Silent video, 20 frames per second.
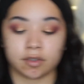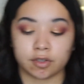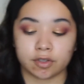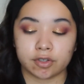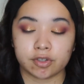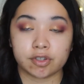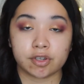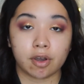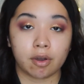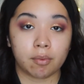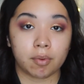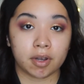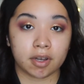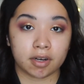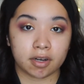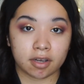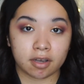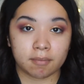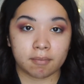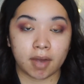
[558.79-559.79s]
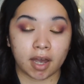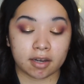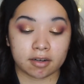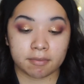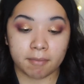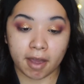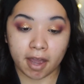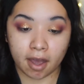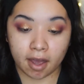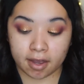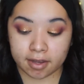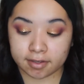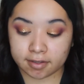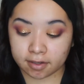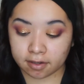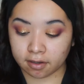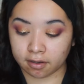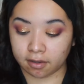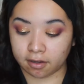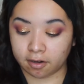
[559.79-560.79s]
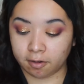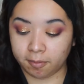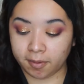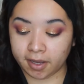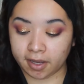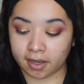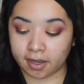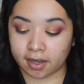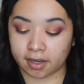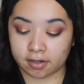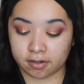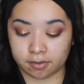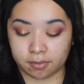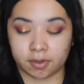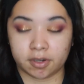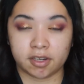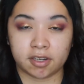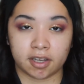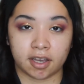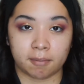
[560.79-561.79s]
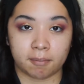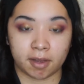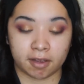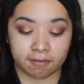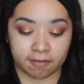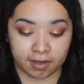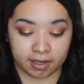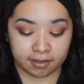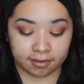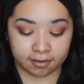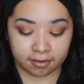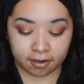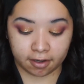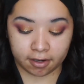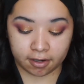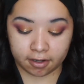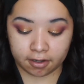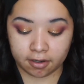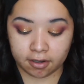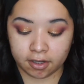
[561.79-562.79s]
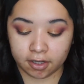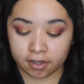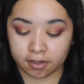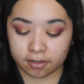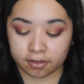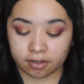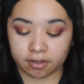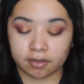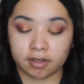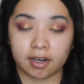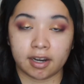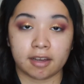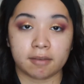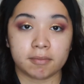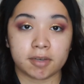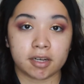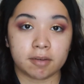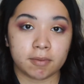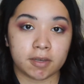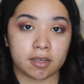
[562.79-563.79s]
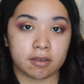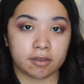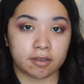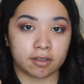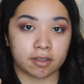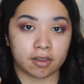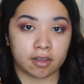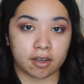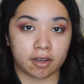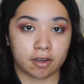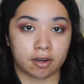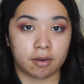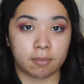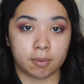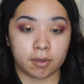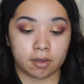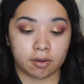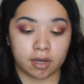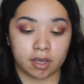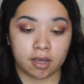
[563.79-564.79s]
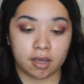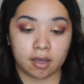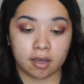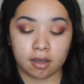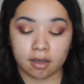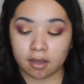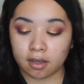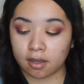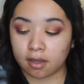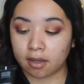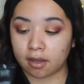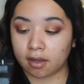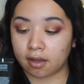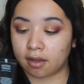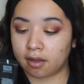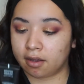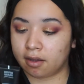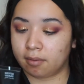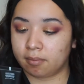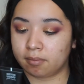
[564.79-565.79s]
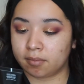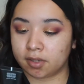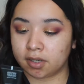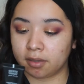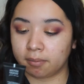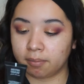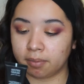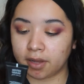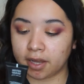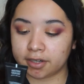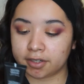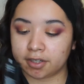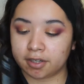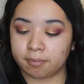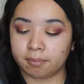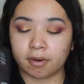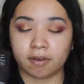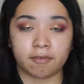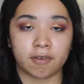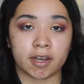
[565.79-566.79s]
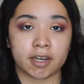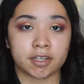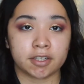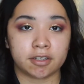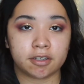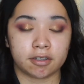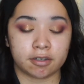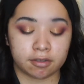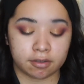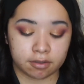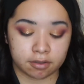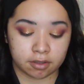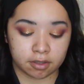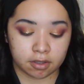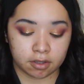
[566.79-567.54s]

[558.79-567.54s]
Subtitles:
So we're gonna come back to my eyes in a little bit. I just wanted to get my face started. So today I'm gonna be using the Huda Beauty Complexion Perfection